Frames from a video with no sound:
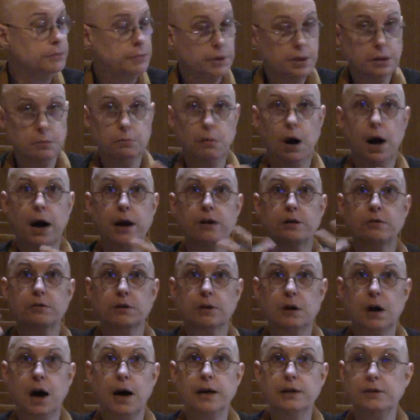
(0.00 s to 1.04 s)
in
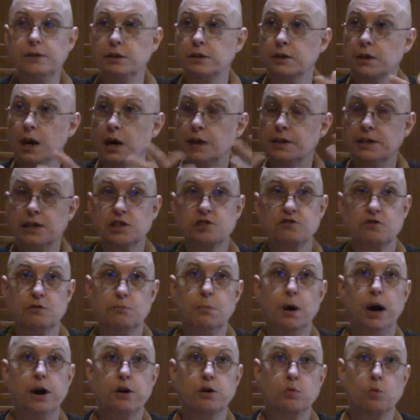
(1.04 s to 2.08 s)
the context of the
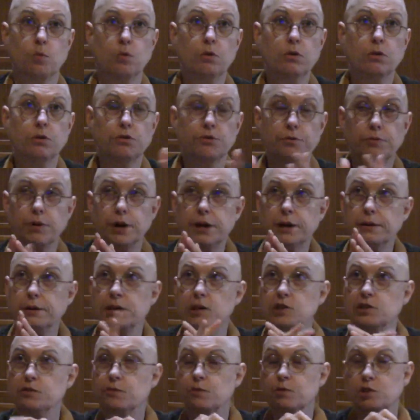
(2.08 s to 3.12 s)
modern world, right?
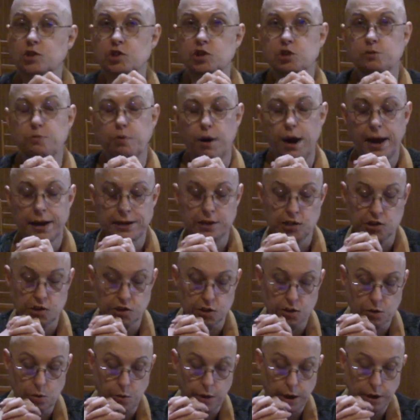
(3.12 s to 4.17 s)
Because of course this practice is
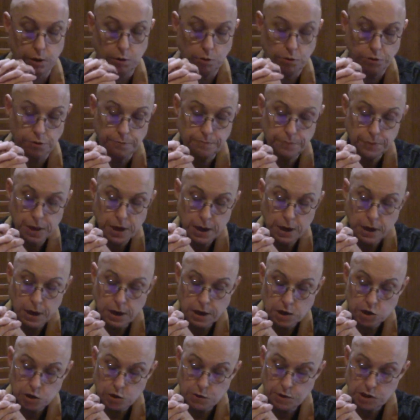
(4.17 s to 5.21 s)
quite old.
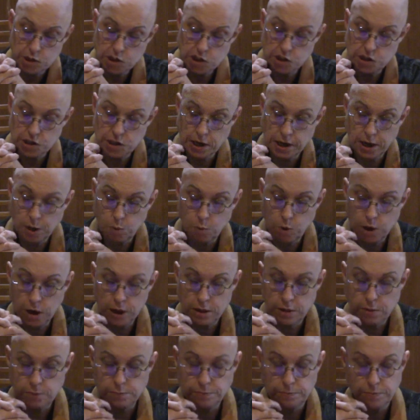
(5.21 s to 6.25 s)
So this is, again, one of
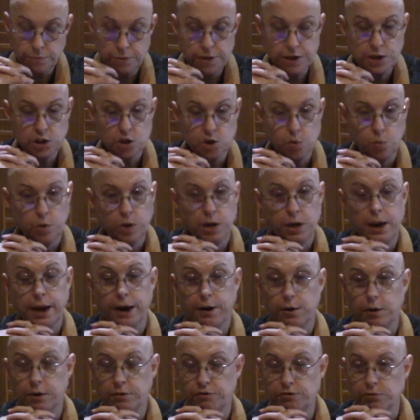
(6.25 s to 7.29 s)
the things that we
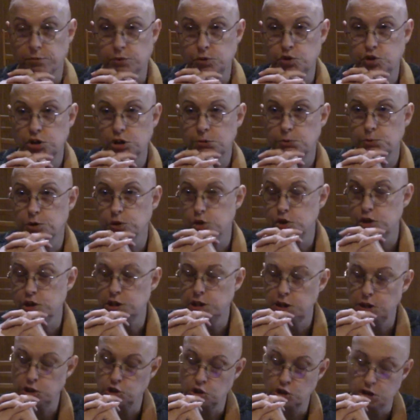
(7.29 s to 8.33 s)
inherit from Uchiyama Roshi's
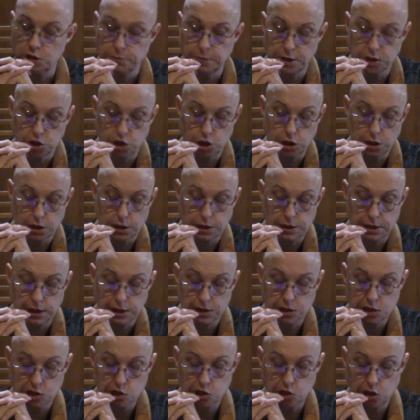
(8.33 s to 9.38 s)
teachings about
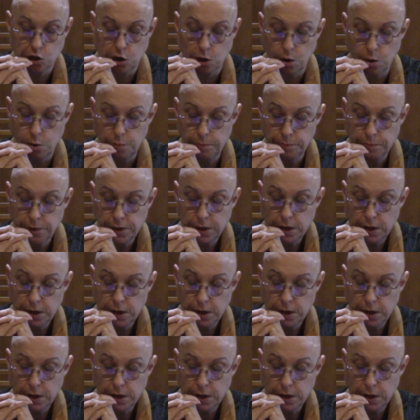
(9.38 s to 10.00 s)
shikantaza. So